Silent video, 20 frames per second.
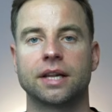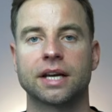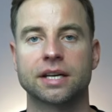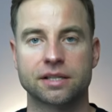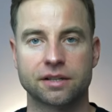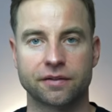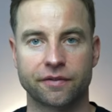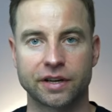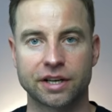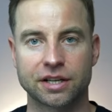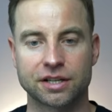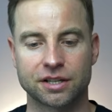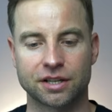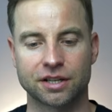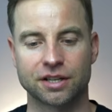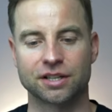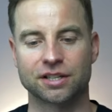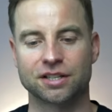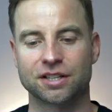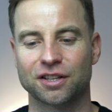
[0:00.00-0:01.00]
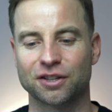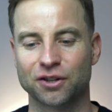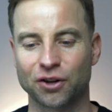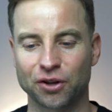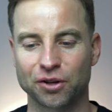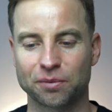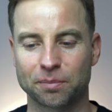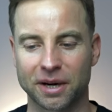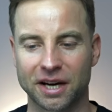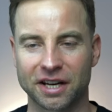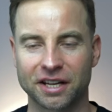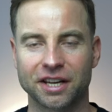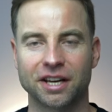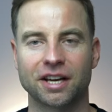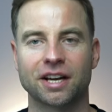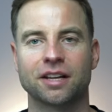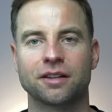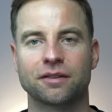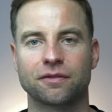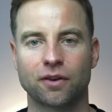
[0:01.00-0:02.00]
Next fix is don't
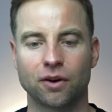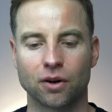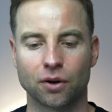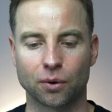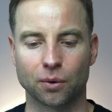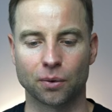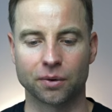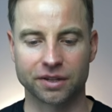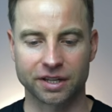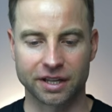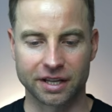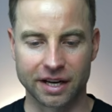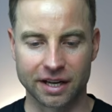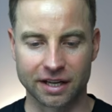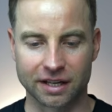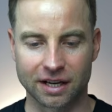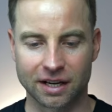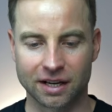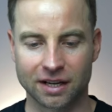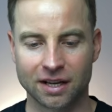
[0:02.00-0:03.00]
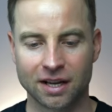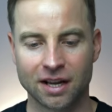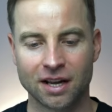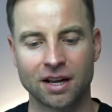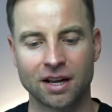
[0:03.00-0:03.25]
panic and follow the data,